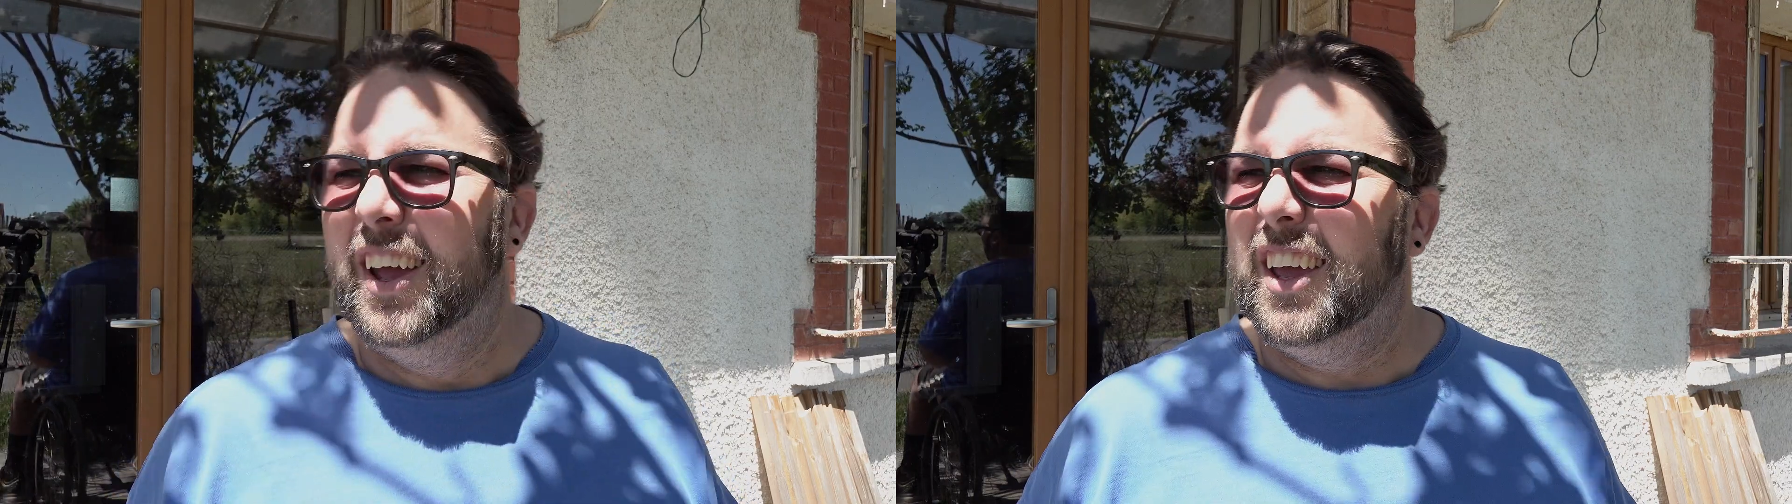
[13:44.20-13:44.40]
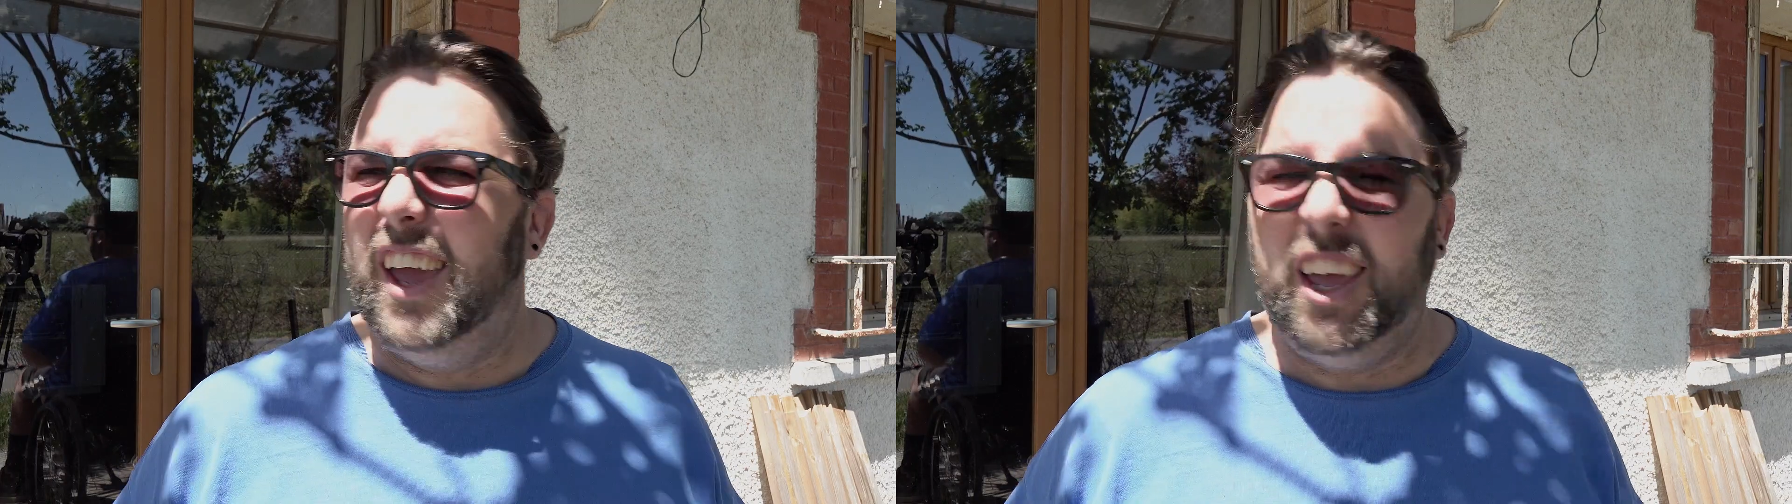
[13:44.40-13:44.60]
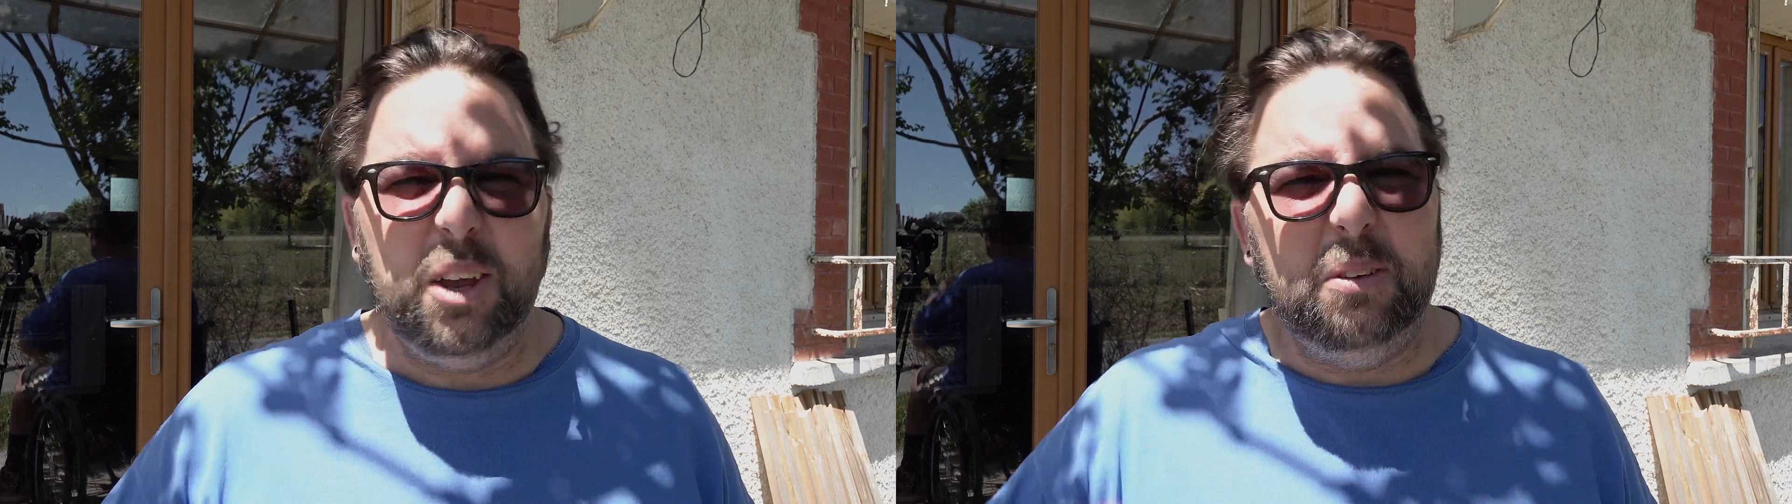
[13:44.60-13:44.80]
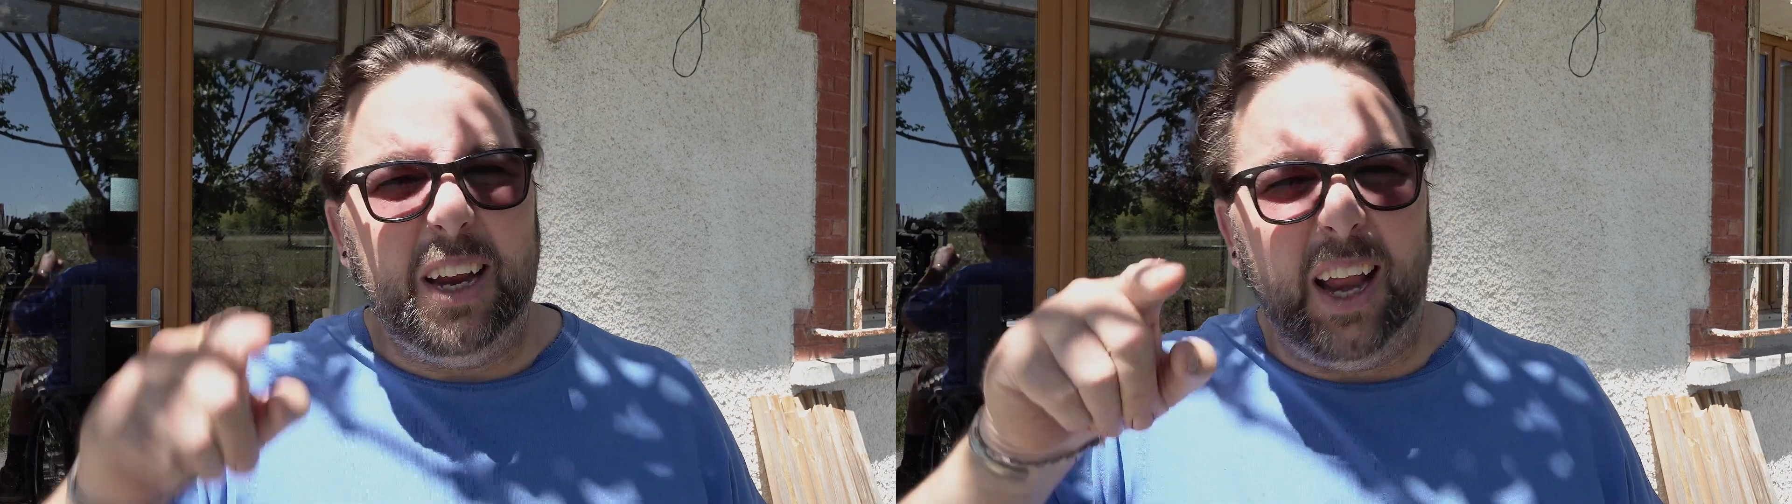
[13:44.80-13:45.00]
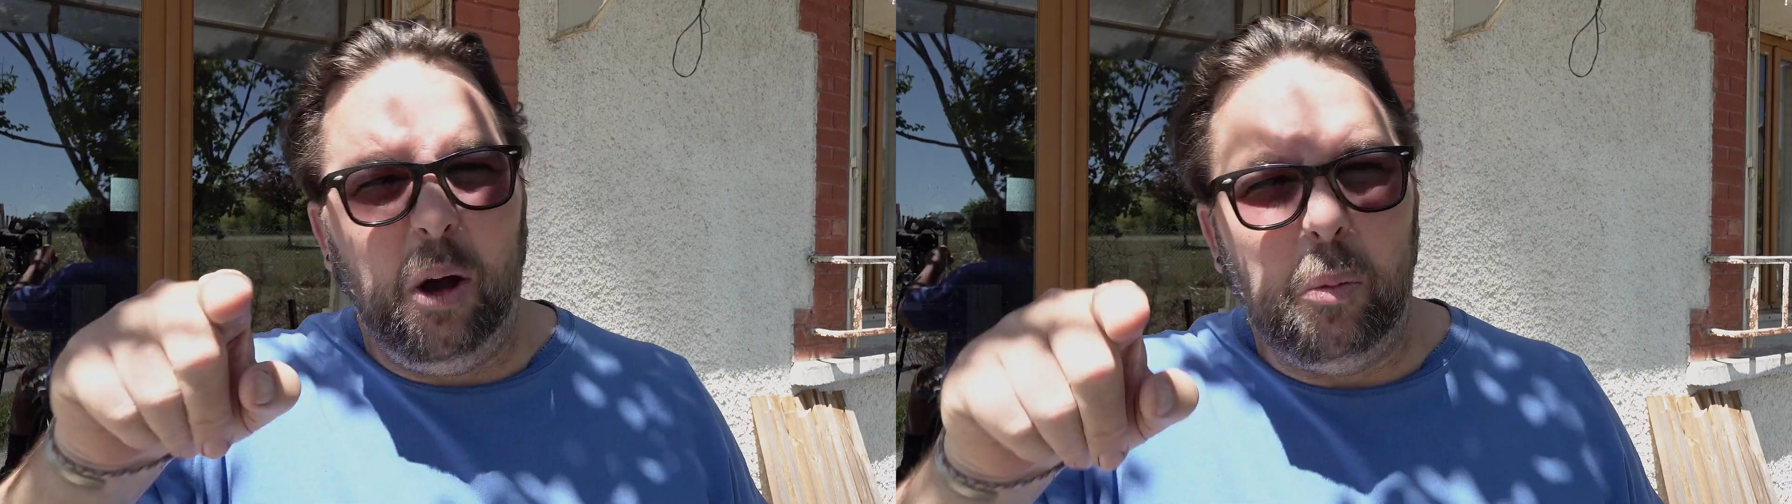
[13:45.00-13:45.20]
Yeah, you
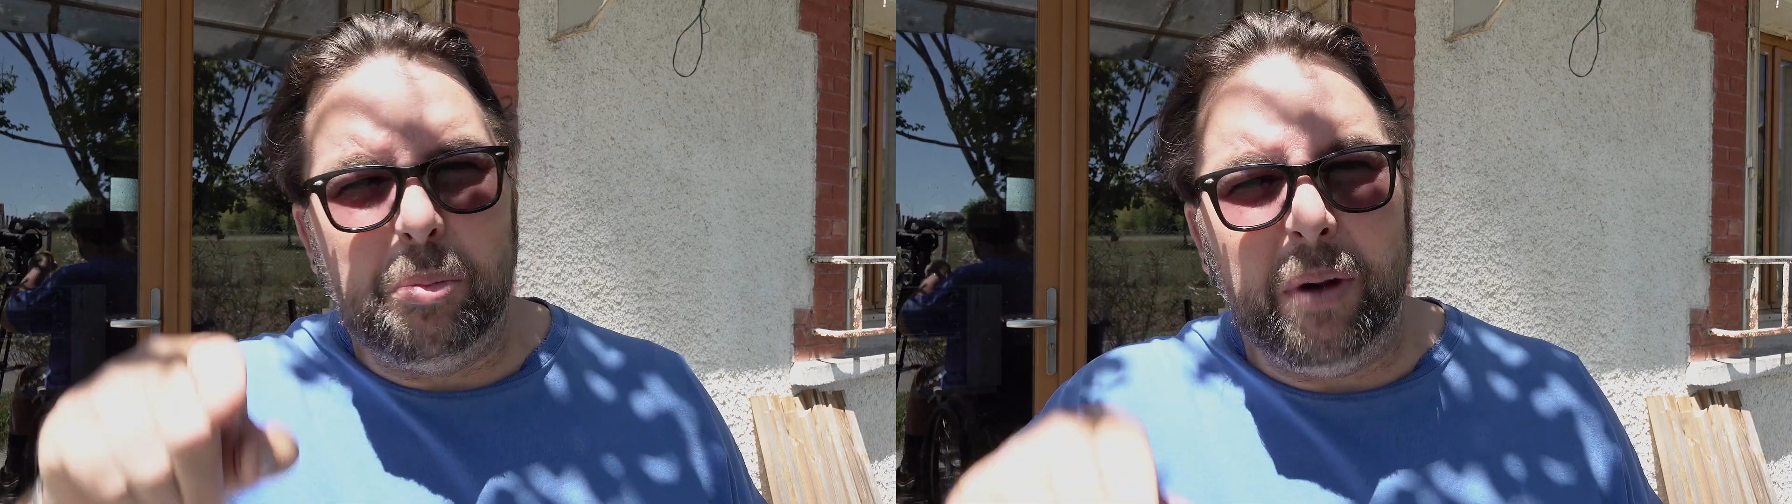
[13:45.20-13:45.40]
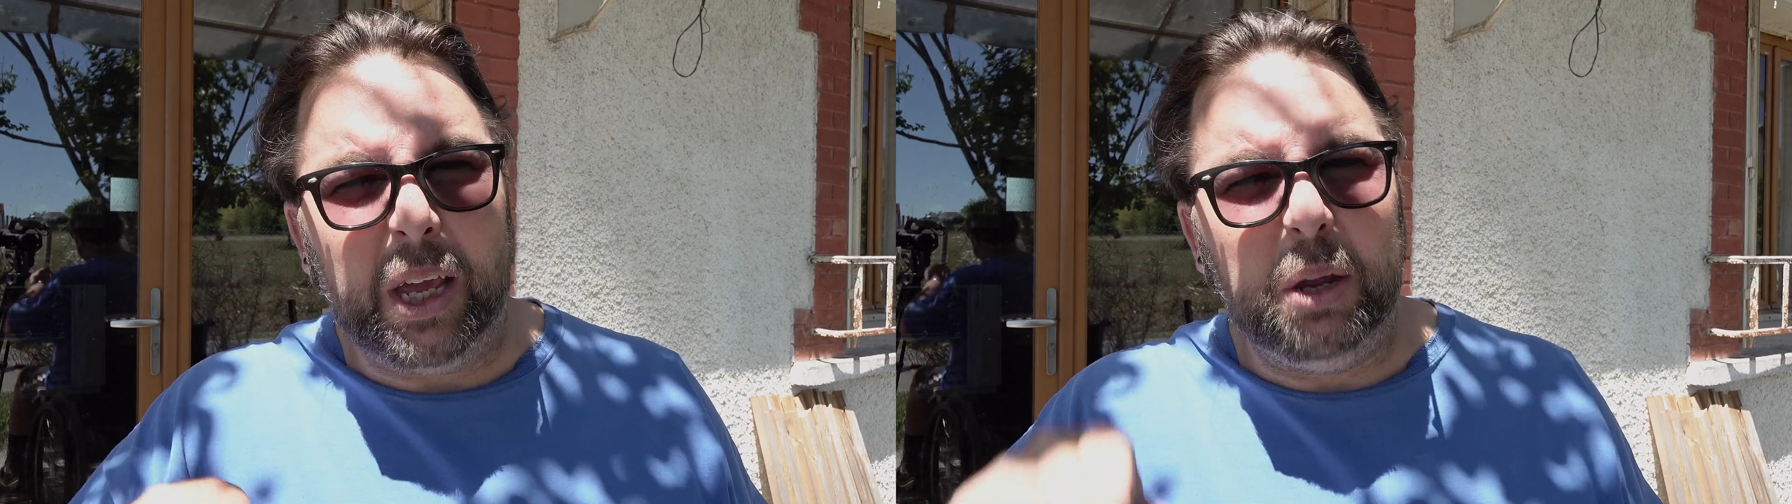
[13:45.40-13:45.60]
need help, mate,